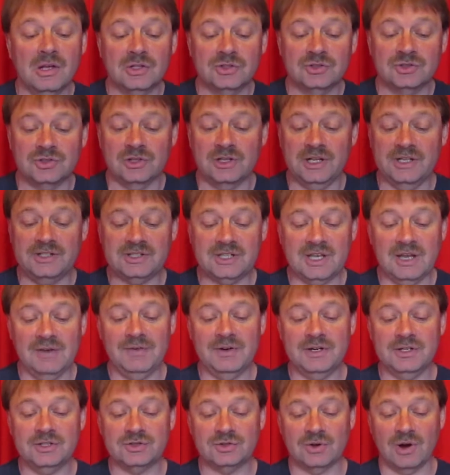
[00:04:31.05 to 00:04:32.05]
So let's give
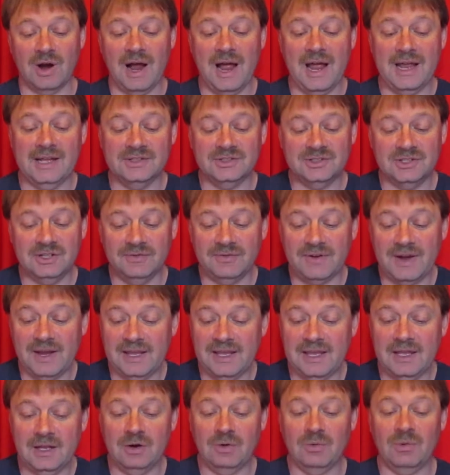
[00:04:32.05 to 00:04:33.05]
it a try and see if I
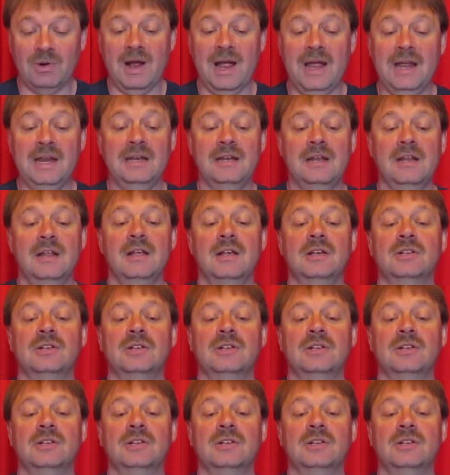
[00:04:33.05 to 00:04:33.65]
can get it right.